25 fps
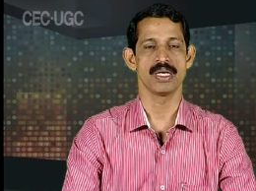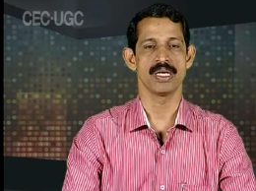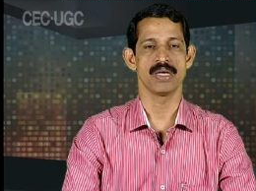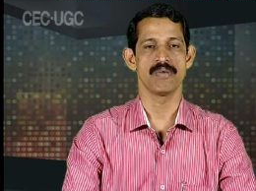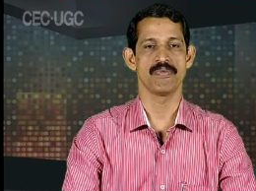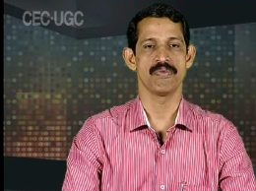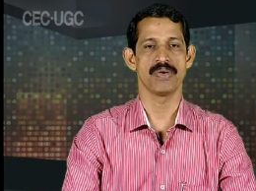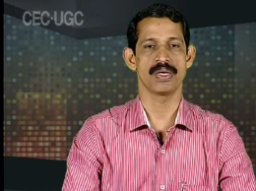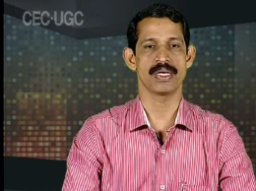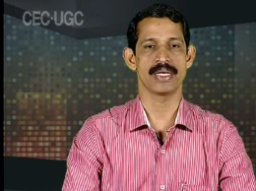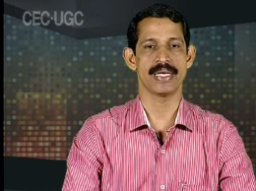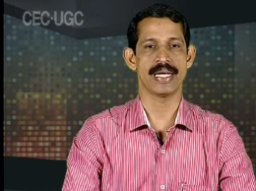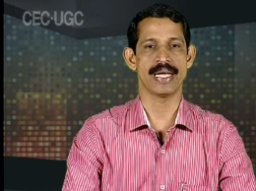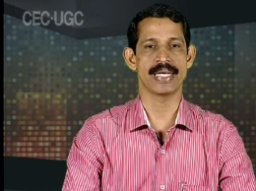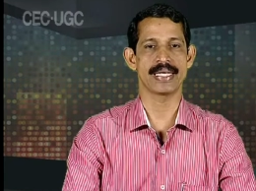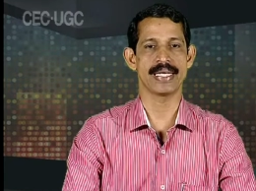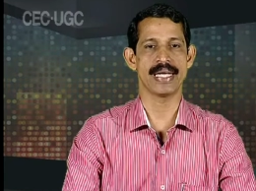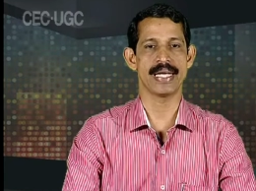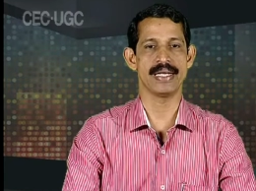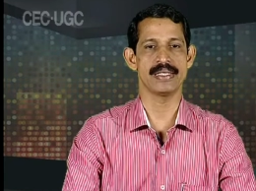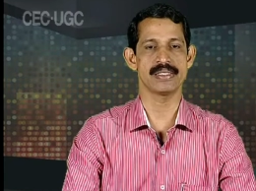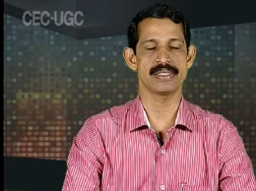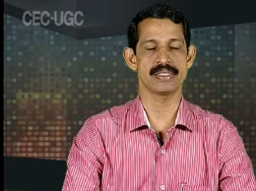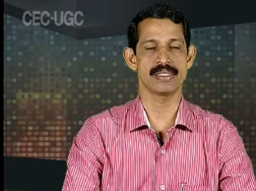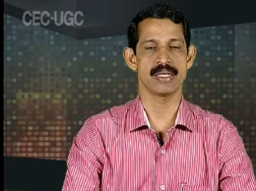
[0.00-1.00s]
were
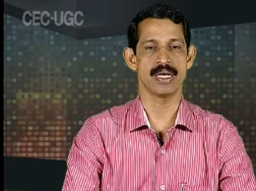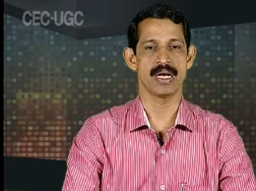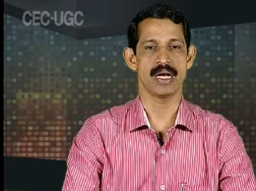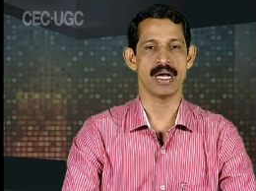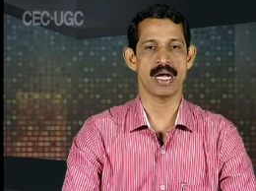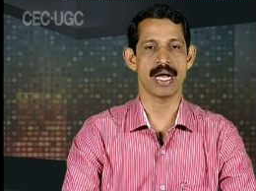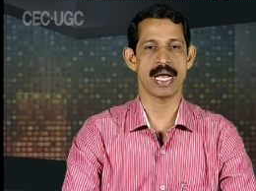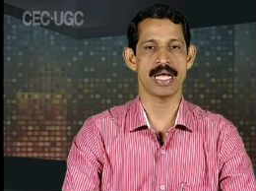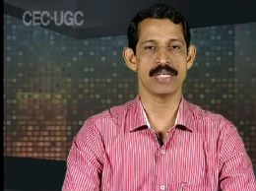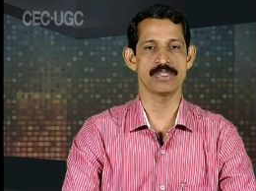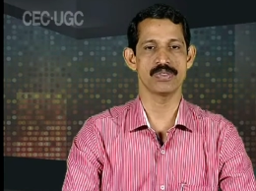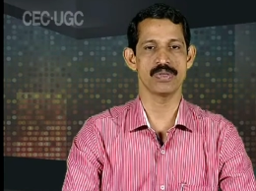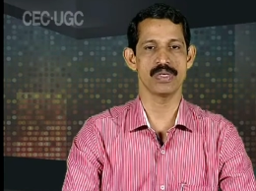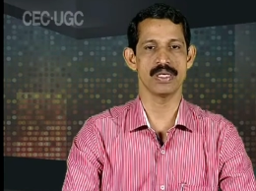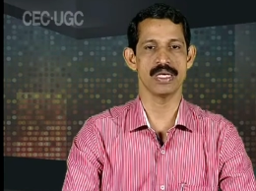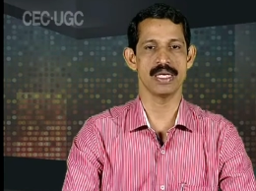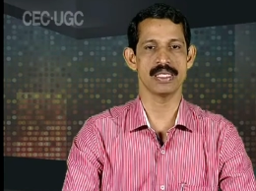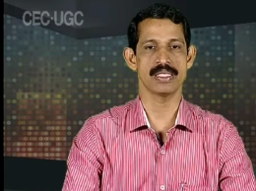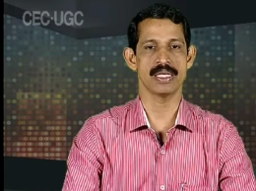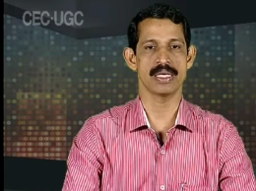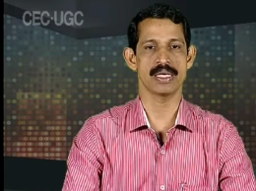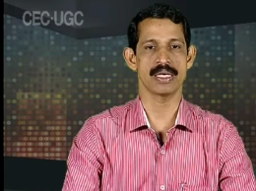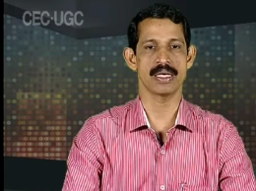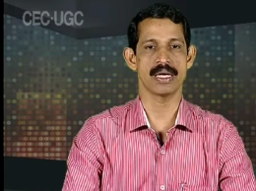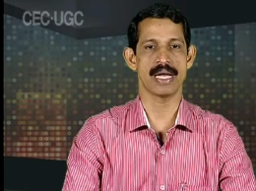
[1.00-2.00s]
against
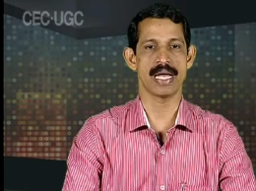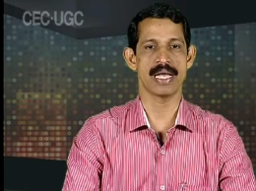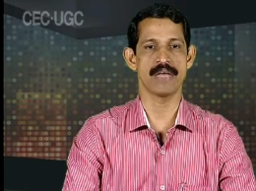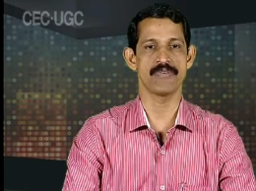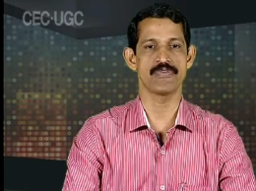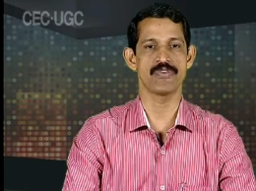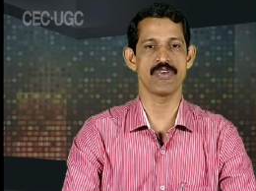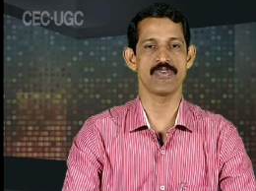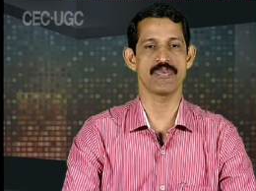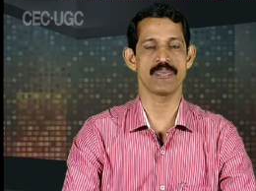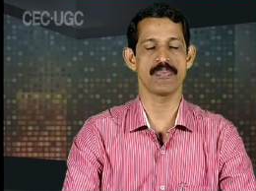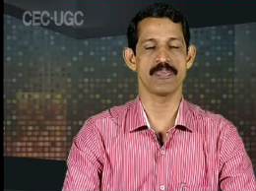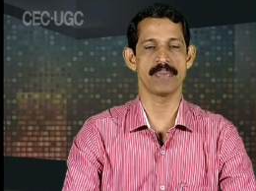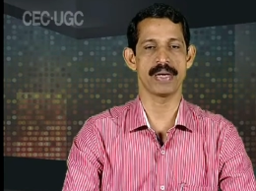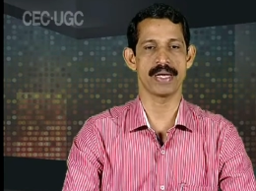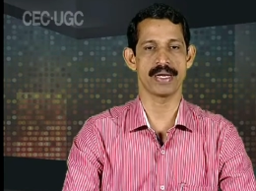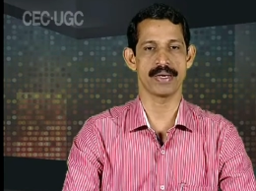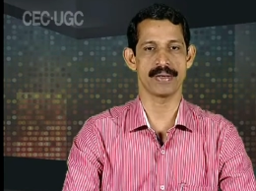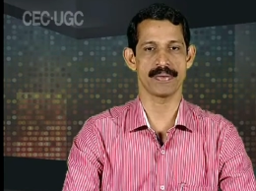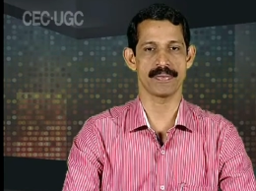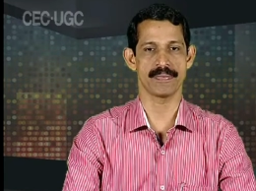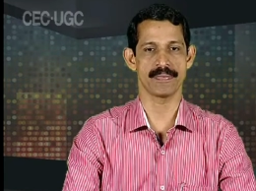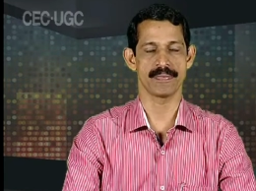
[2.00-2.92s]
isolated life of men.